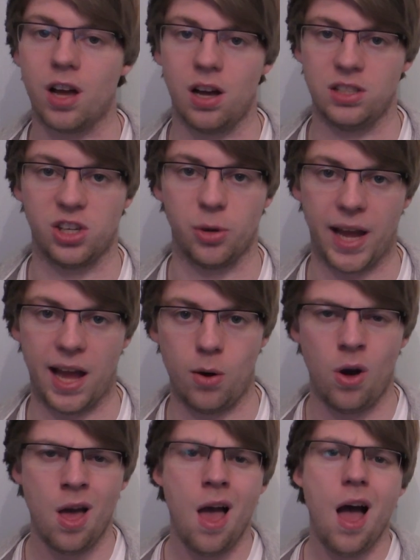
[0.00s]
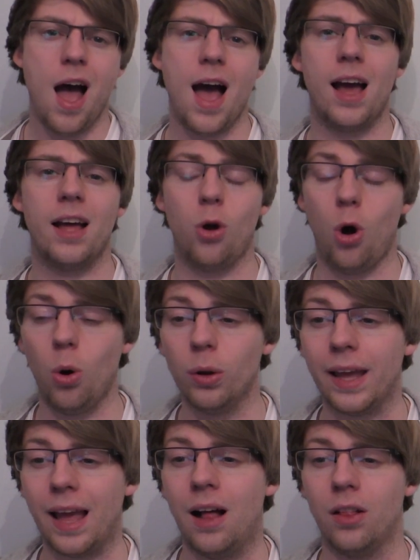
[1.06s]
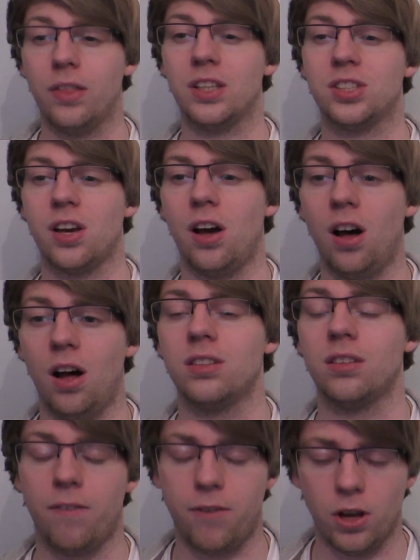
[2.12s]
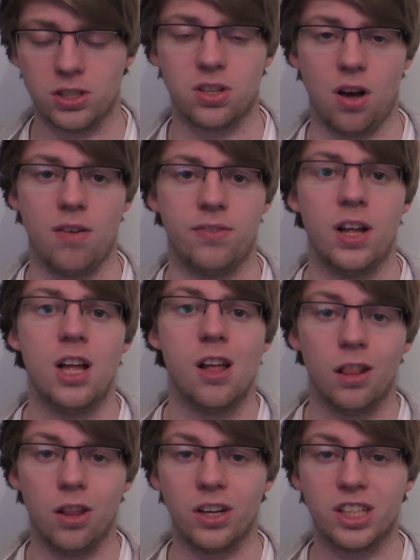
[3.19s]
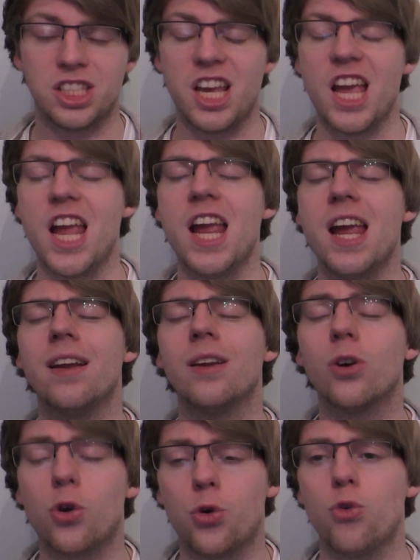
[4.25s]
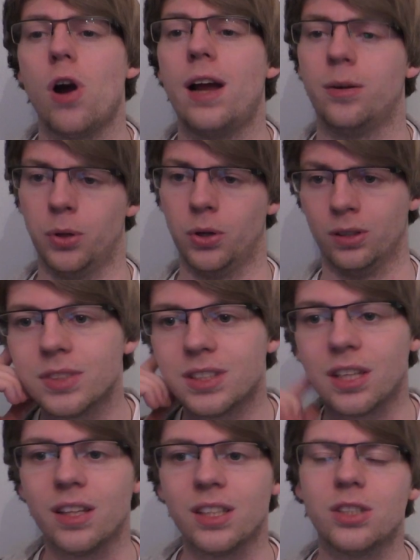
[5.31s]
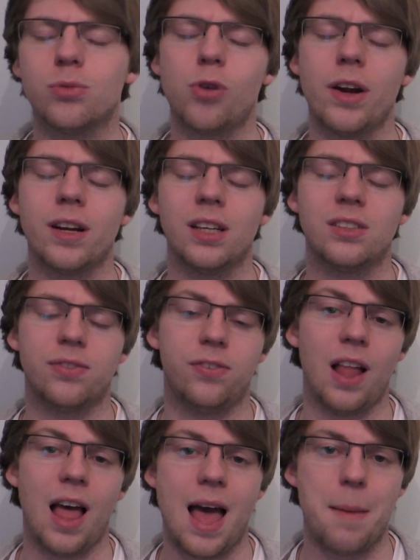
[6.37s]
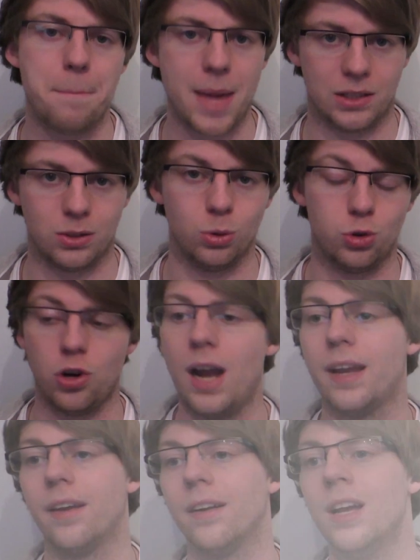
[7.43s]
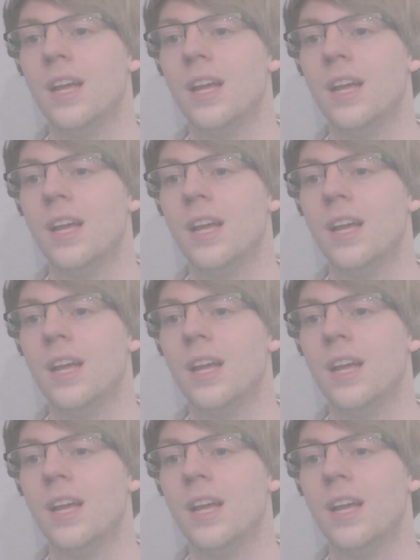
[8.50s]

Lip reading: cards coming out, and holy hell, this card, first off, looks incredible. So this is Red Eye's Flare Metal Dragon.